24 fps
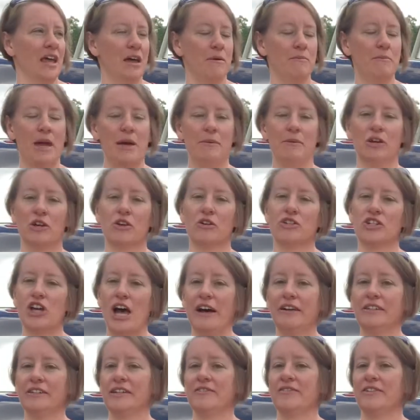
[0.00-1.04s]
Maybe your
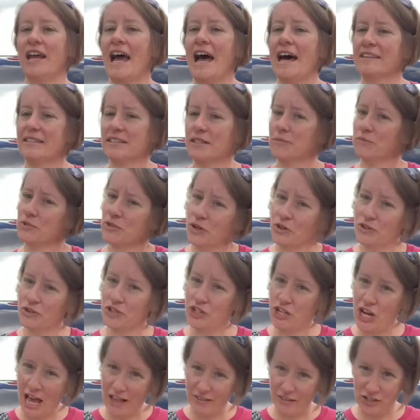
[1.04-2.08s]
child even has some certain
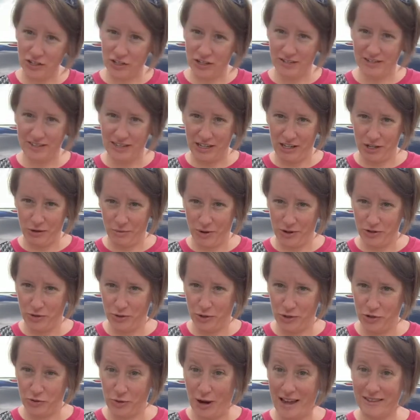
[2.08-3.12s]
challenges that you want to
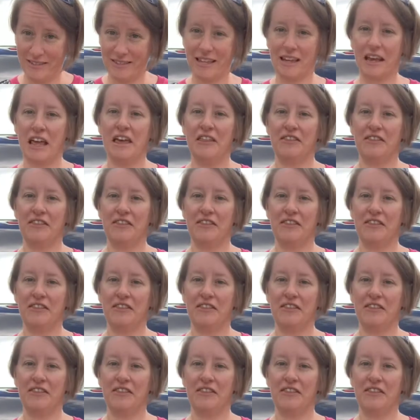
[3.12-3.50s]
address.